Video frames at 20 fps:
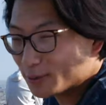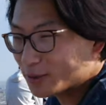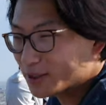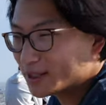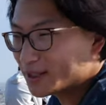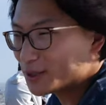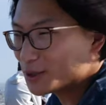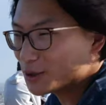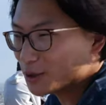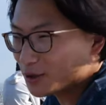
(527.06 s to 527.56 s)

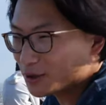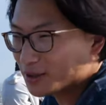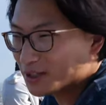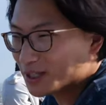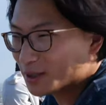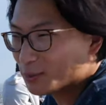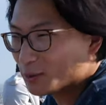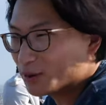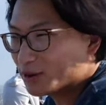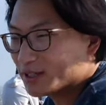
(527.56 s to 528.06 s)
really enjoying the
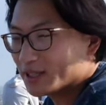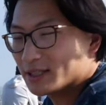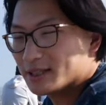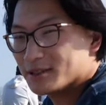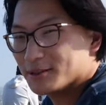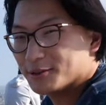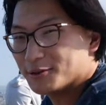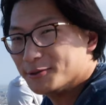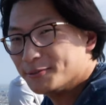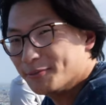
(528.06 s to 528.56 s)
community
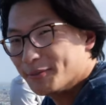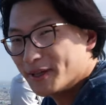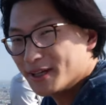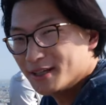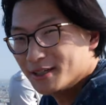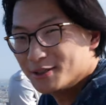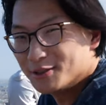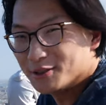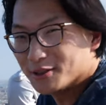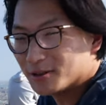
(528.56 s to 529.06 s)
too.
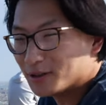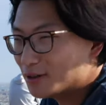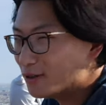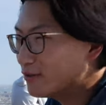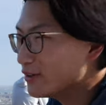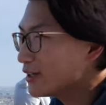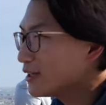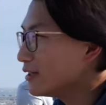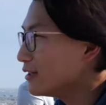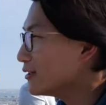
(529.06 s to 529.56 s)
So
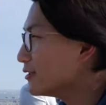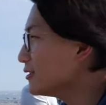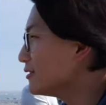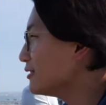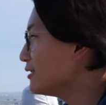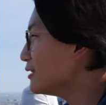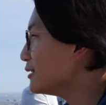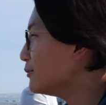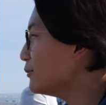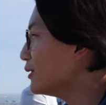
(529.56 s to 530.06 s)
over the
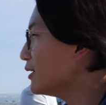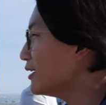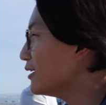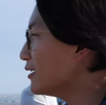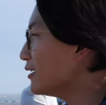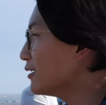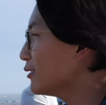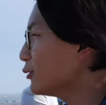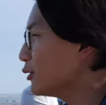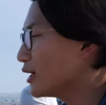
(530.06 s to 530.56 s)
years, it's been
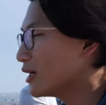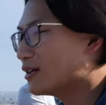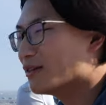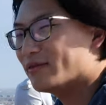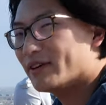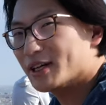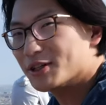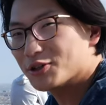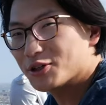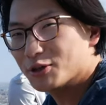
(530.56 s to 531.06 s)
quite an
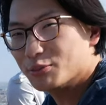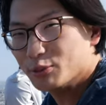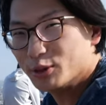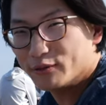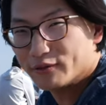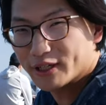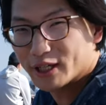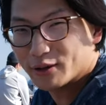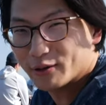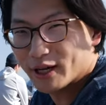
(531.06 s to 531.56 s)
adventure
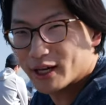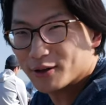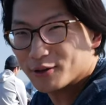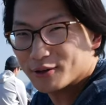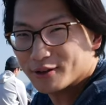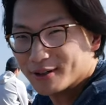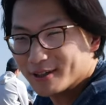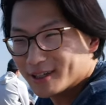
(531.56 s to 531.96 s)
moving around